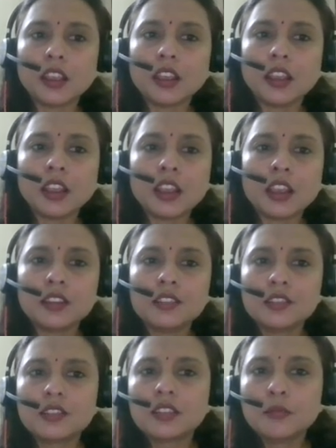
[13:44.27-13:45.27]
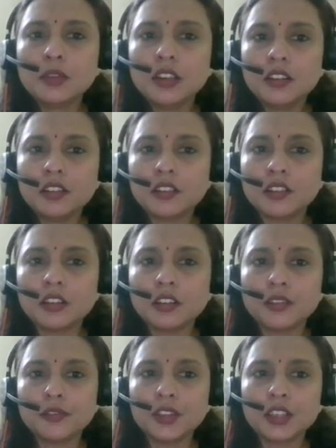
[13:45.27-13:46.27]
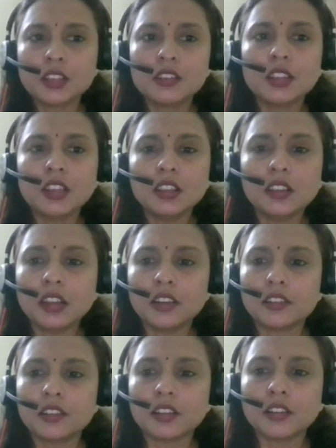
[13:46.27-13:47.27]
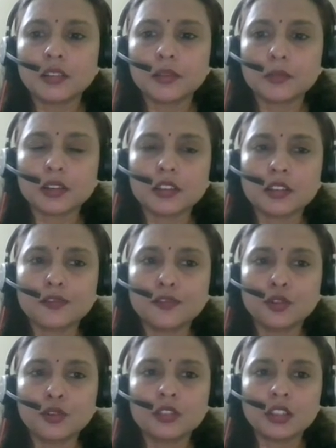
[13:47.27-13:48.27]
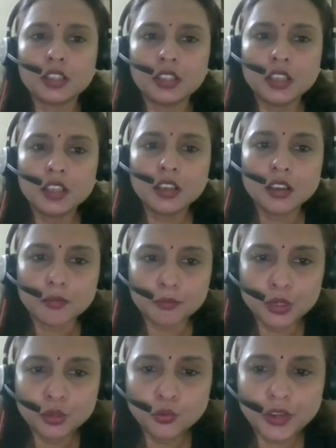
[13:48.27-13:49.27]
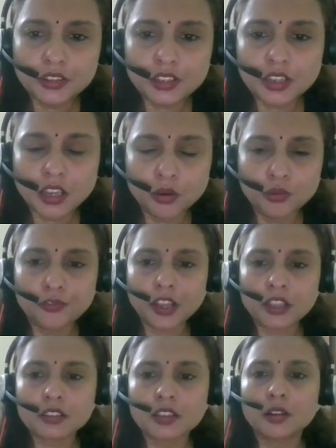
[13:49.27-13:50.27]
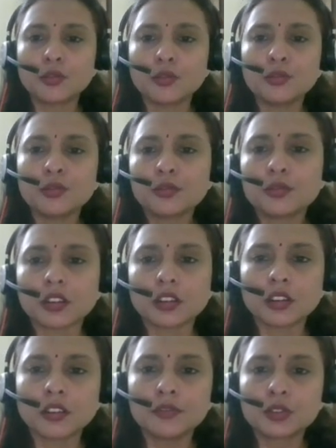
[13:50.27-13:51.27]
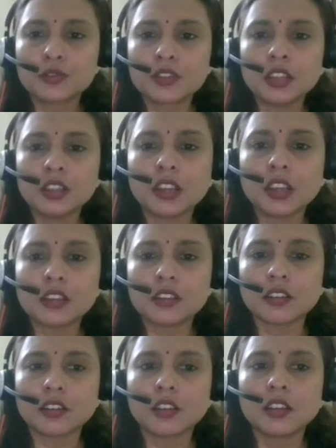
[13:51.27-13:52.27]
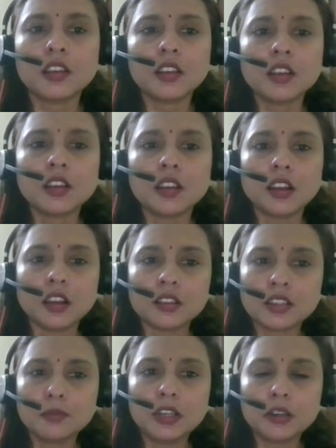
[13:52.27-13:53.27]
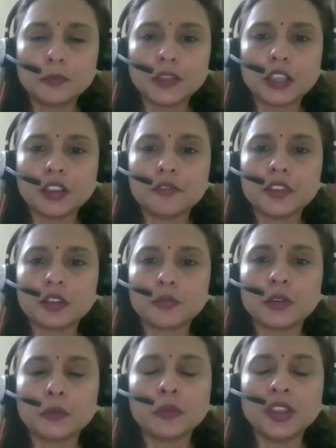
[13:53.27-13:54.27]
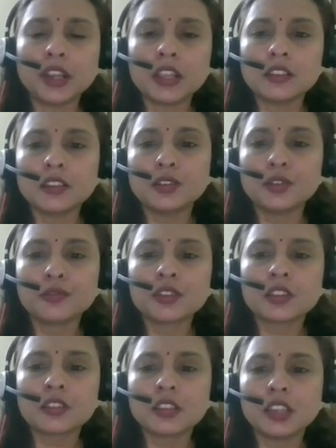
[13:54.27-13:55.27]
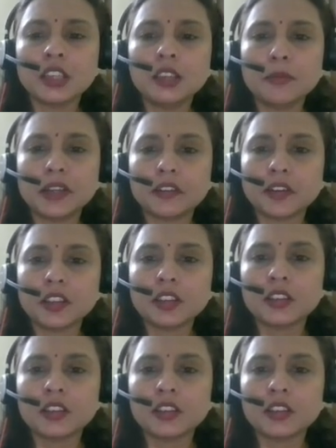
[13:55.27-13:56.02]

And similar, uh, we can see that um, uh, for the blue and the yellow flex uh, we could see that uh, a similar behavior, but whereas it uses TE metric,